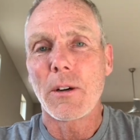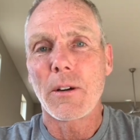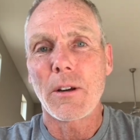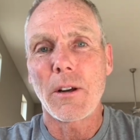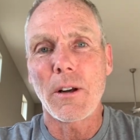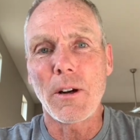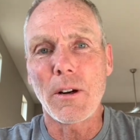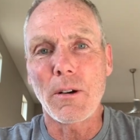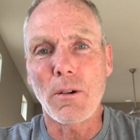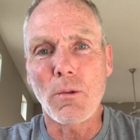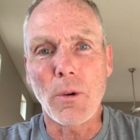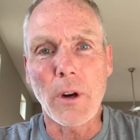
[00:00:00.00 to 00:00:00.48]

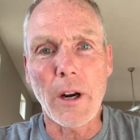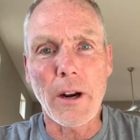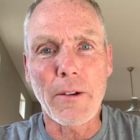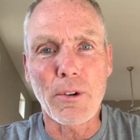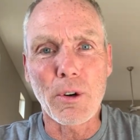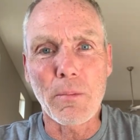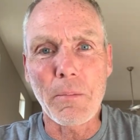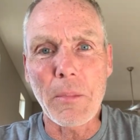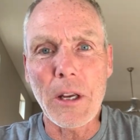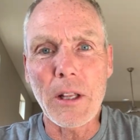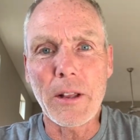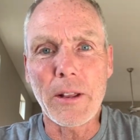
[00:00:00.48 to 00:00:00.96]

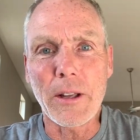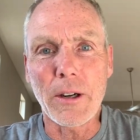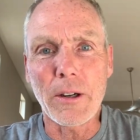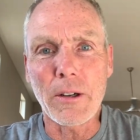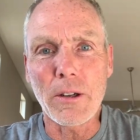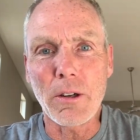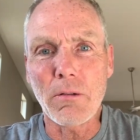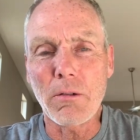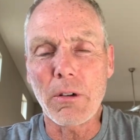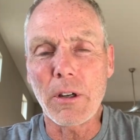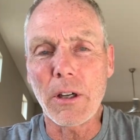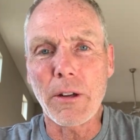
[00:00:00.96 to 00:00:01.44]
whatever meat they're
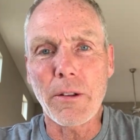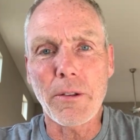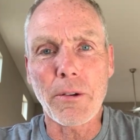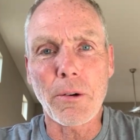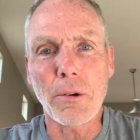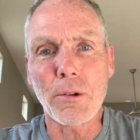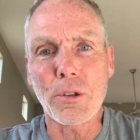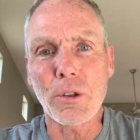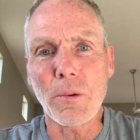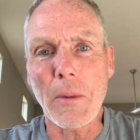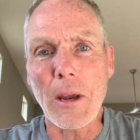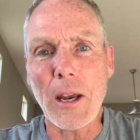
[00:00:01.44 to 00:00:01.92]
doing and
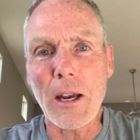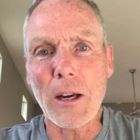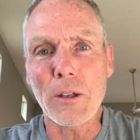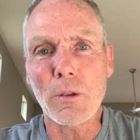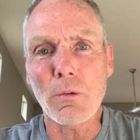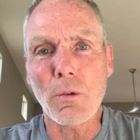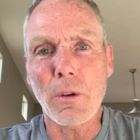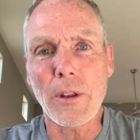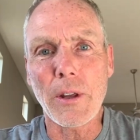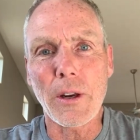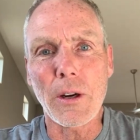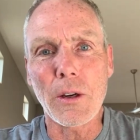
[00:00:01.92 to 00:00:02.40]
throw some eggs
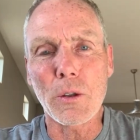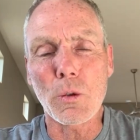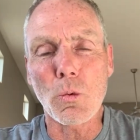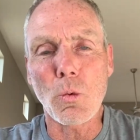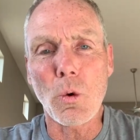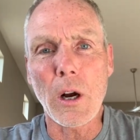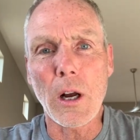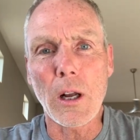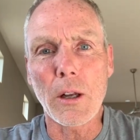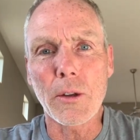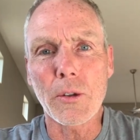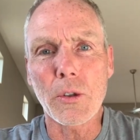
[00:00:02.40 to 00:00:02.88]
with it as
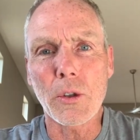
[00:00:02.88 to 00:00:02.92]
well.